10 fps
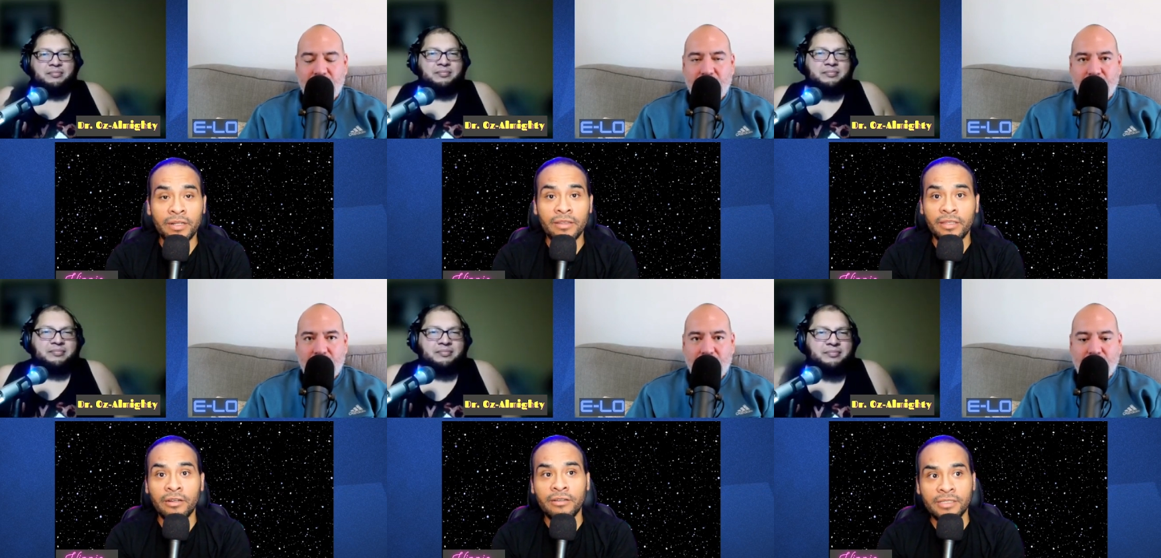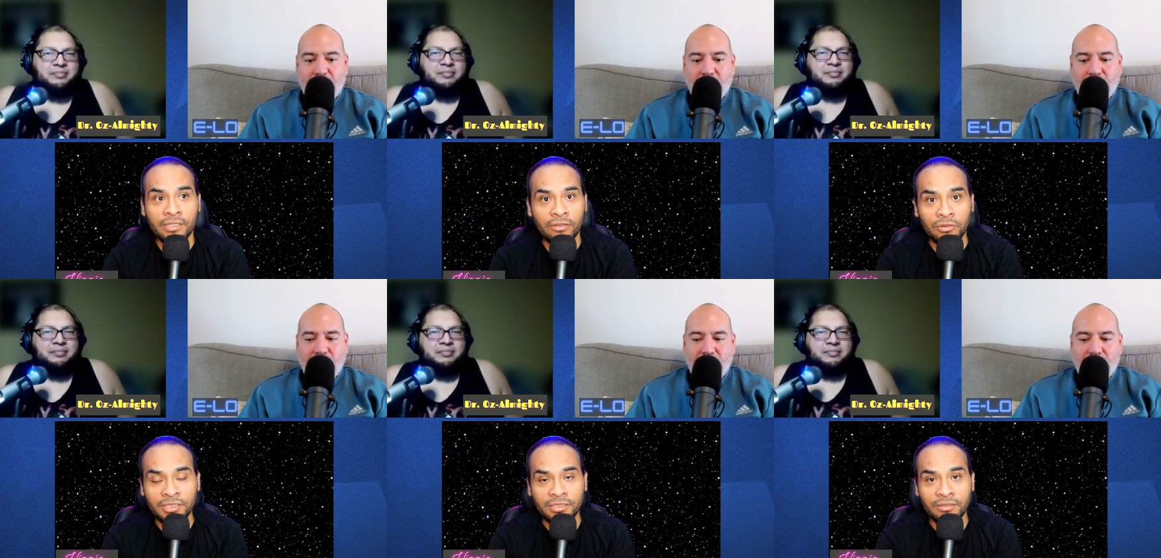Speaker 1: it in theaters, and
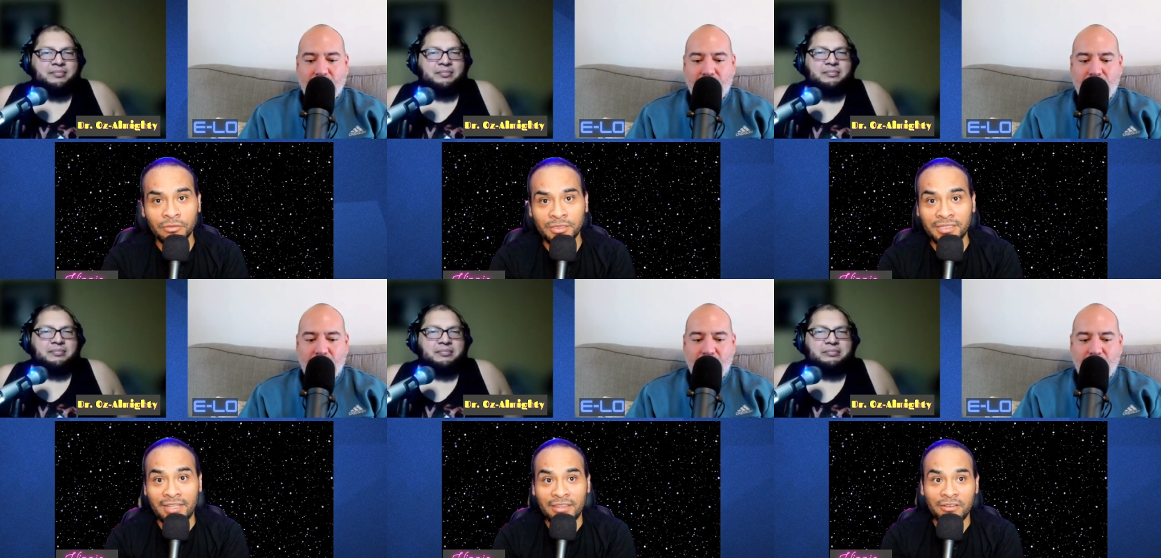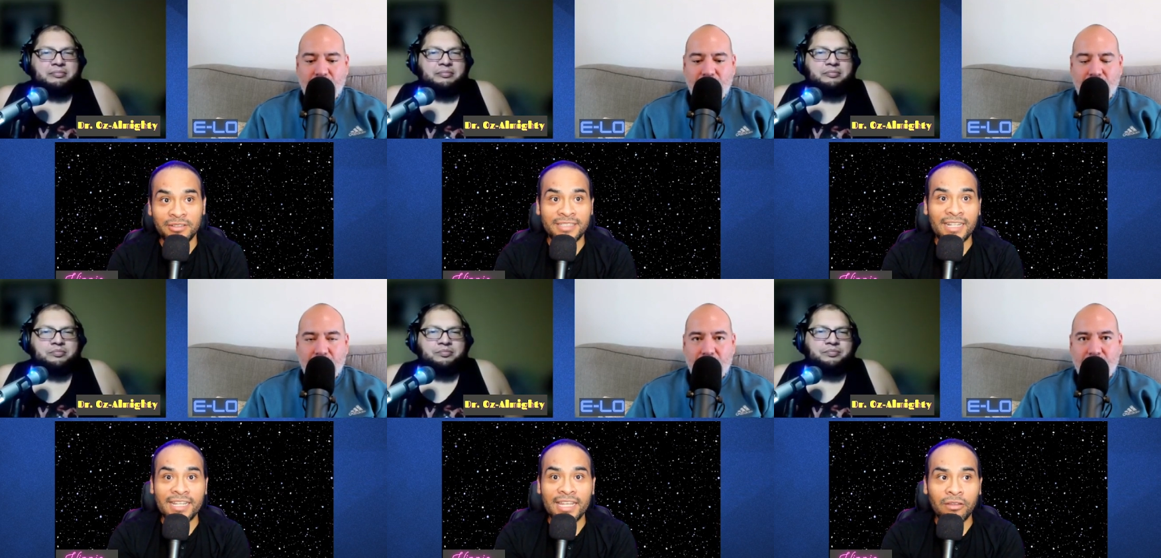those those the theaters
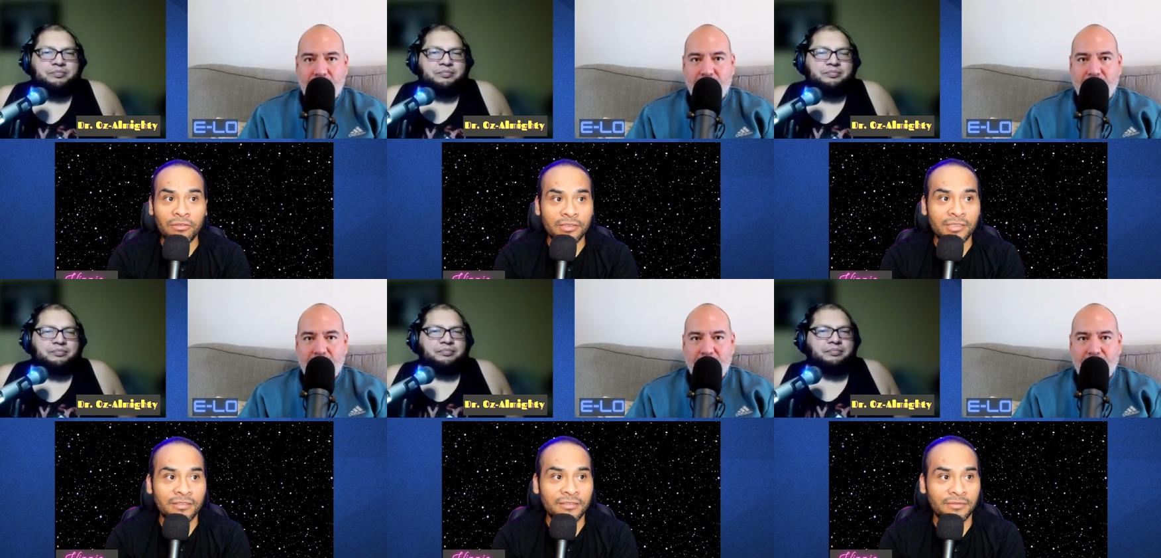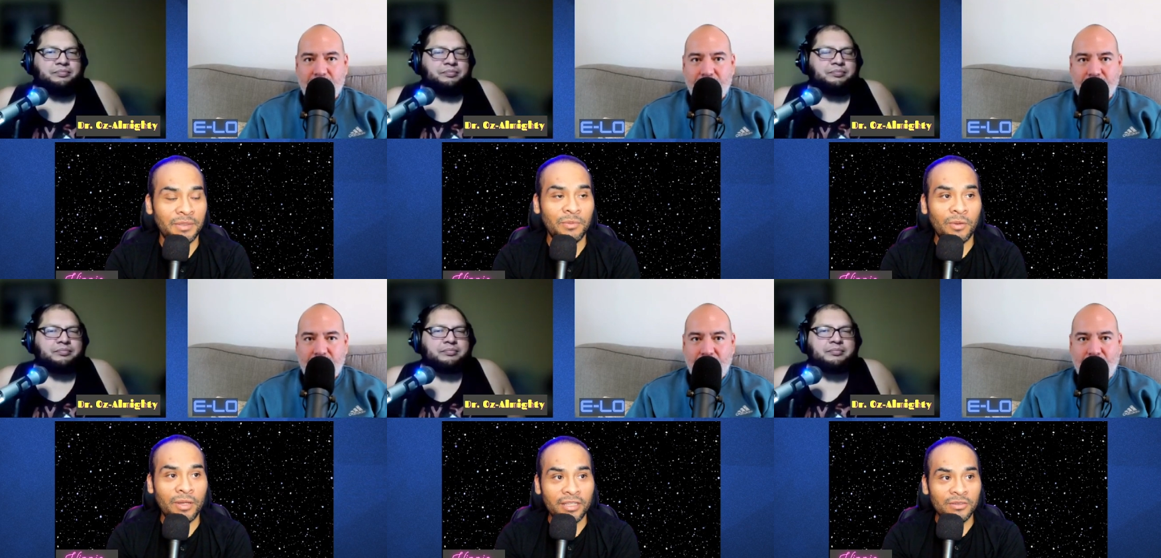selling out. People
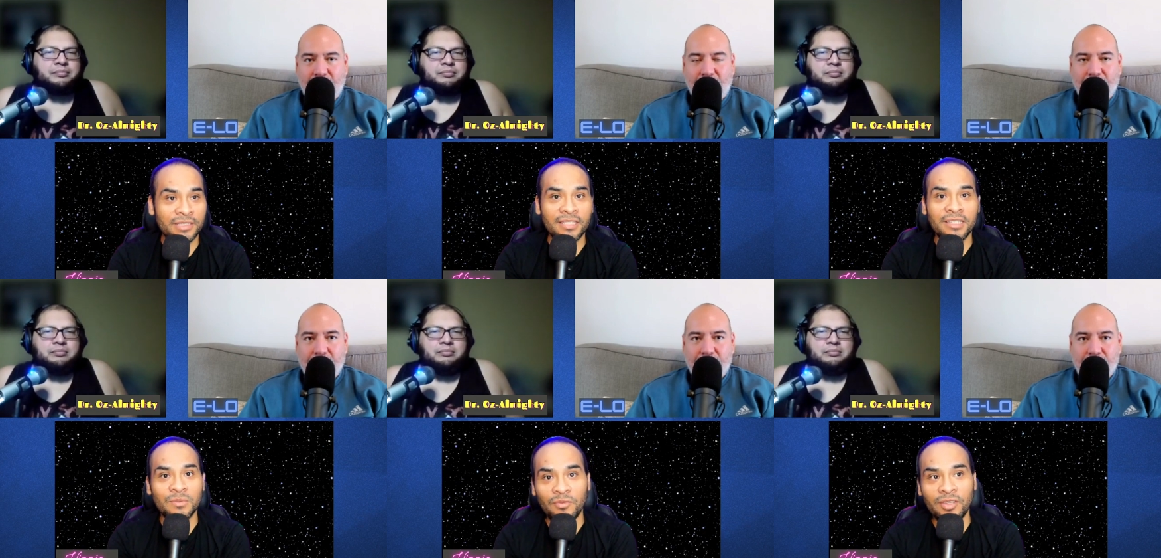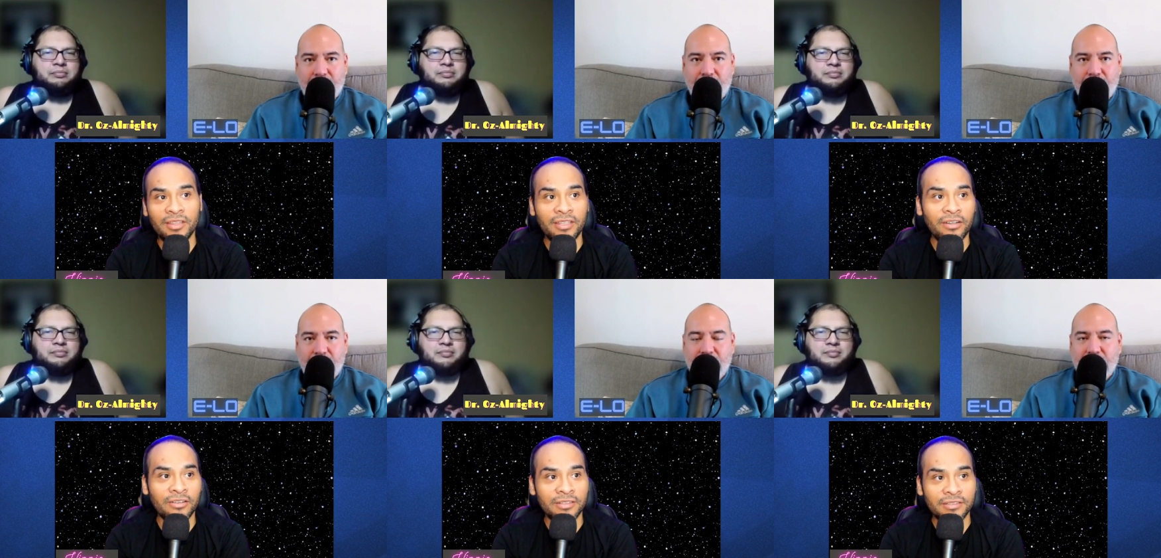want to go see yeah. this movie in
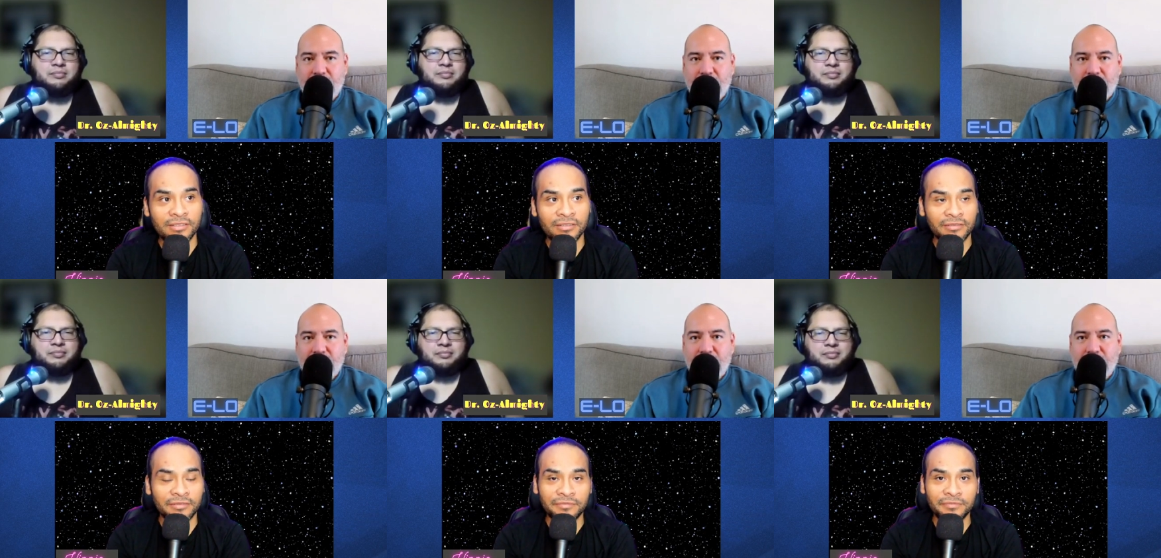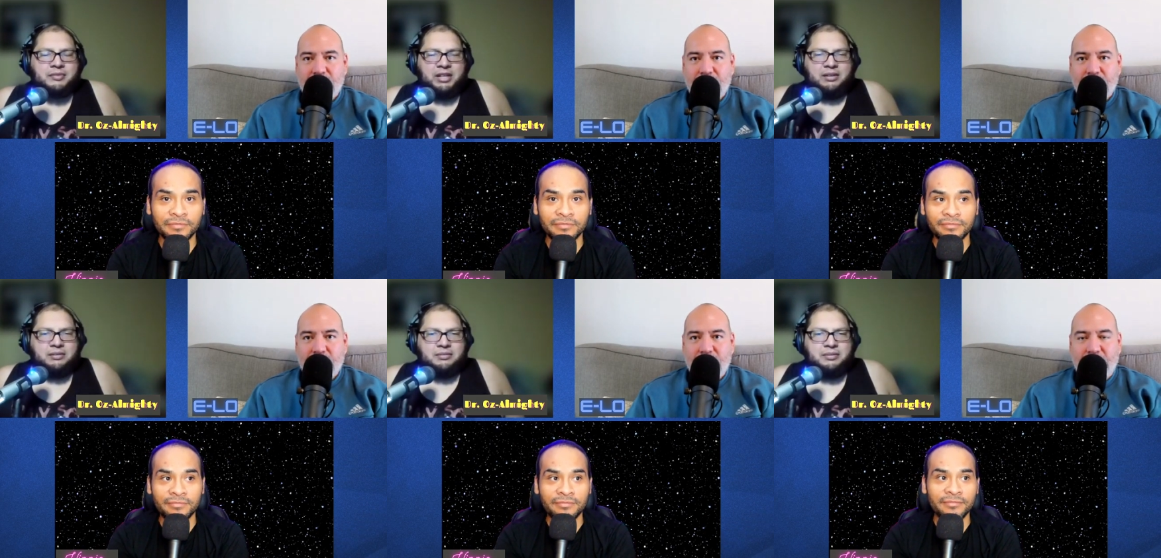theaters.
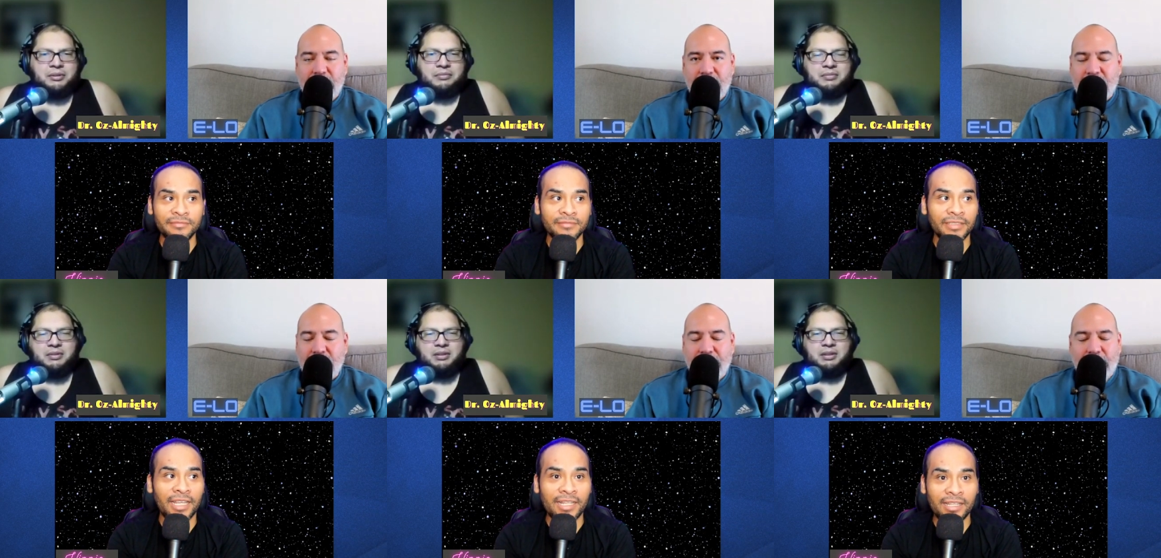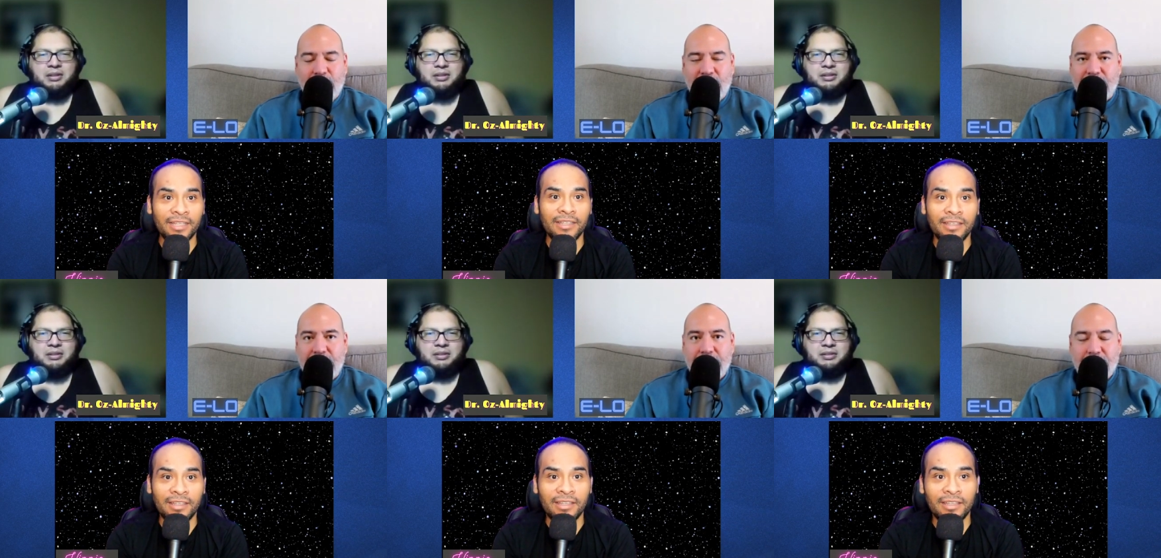
Speaker 2: Yeah, I mean, it's a great
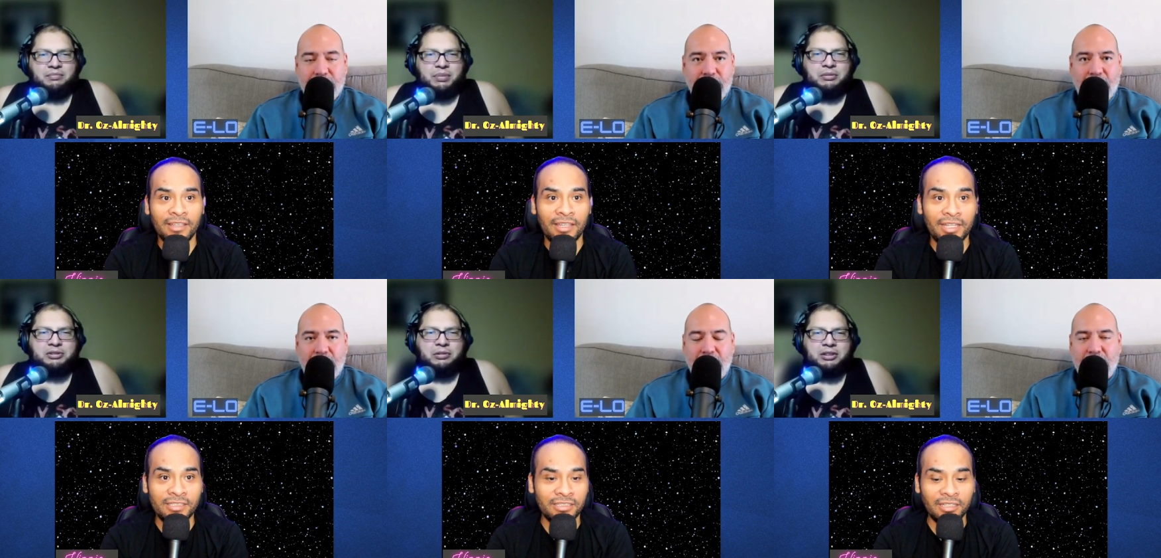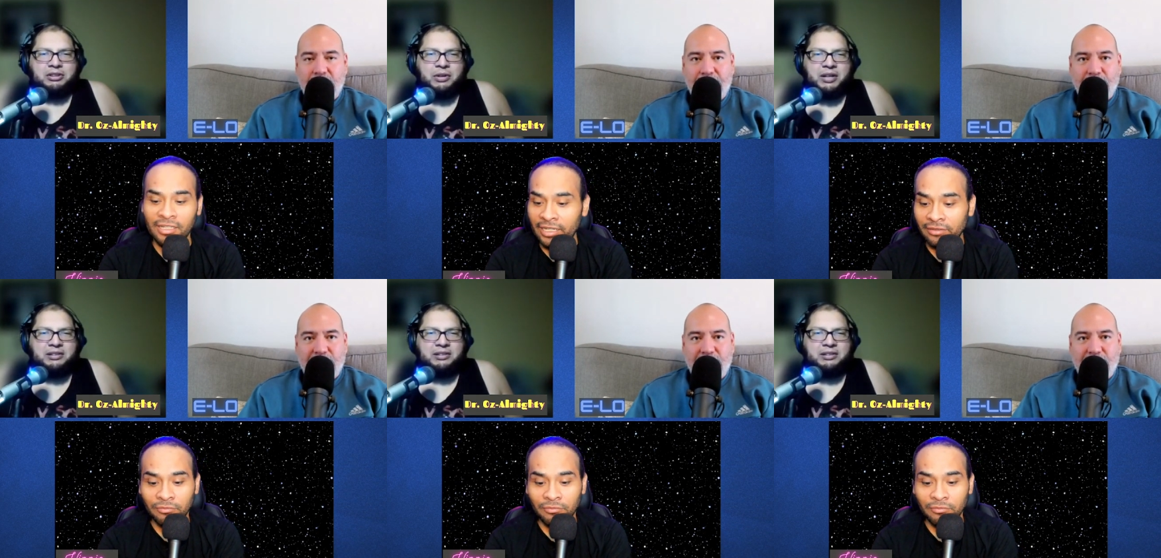movie. People still watch Rocky.